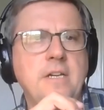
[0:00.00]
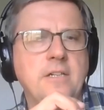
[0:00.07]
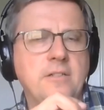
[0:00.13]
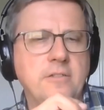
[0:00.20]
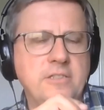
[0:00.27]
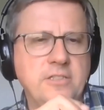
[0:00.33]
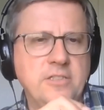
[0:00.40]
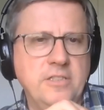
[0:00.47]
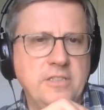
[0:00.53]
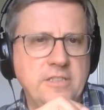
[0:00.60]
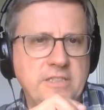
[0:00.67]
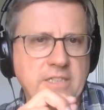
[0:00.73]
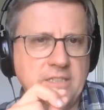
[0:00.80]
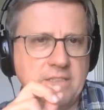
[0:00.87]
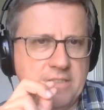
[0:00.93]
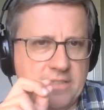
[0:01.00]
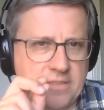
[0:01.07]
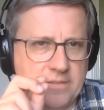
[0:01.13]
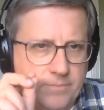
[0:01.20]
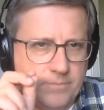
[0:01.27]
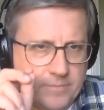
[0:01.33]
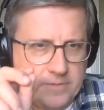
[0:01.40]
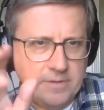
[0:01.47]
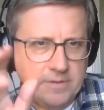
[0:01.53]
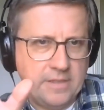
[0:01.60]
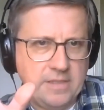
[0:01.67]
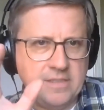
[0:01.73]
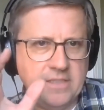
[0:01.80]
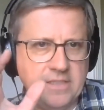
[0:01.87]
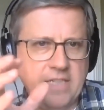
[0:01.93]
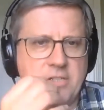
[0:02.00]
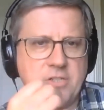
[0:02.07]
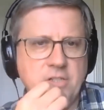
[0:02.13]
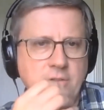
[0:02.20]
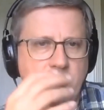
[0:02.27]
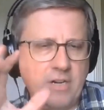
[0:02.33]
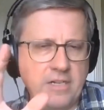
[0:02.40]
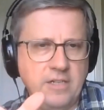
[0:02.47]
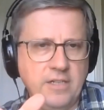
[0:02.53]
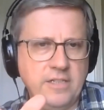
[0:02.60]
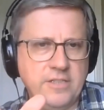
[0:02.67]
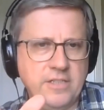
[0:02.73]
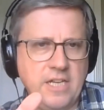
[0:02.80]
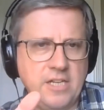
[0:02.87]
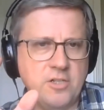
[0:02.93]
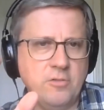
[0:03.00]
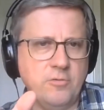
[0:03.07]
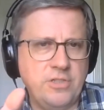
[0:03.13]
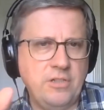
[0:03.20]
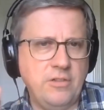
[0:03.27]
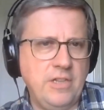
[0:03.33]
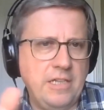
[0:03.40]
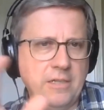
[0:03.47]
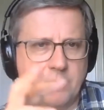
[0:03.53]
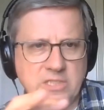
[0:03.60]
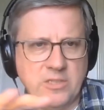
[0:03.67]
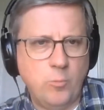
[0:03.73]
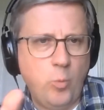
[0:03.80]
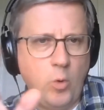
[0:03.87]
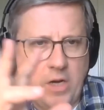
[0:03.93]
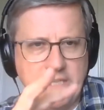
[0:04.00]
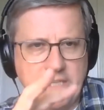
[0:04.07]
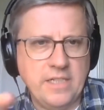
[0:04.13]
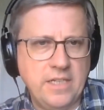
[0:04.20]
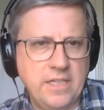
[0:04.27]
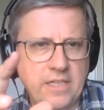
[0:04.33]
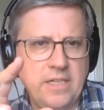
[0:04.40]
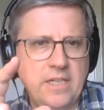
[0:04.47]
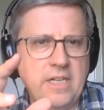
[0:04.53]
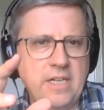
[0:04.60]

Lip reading: Christian Concerns litigation, threatened litigation, or do you think it was the wider